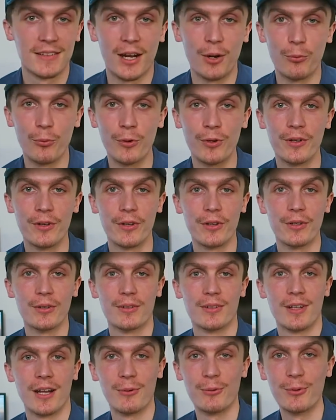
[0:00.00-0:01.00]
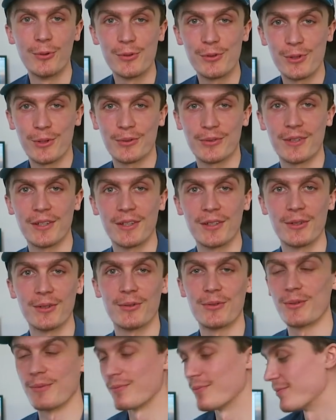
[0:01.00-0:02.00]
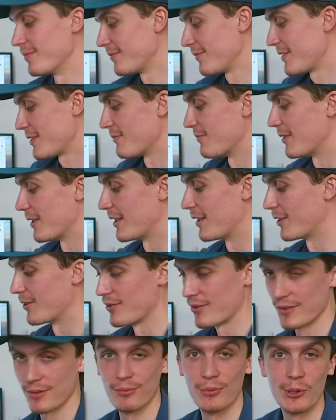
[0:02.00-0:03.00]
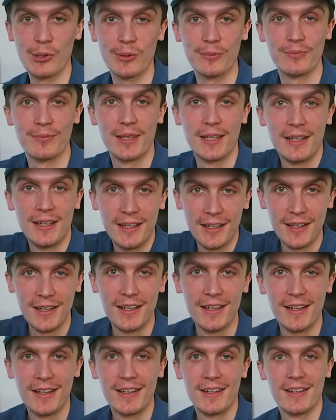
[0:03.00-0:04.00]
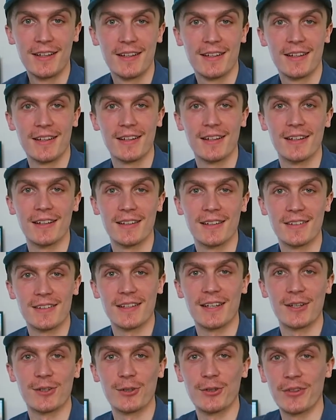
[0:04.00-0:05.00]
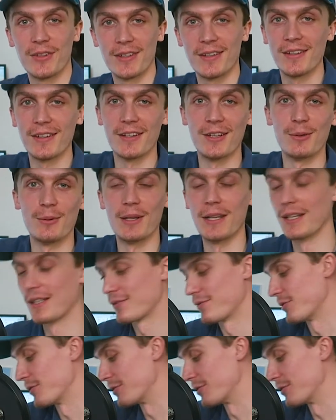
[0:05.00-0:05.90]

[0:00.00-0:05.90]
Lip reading: I warned you. I warned you I was going to do some videos, some more internet content that nobody asked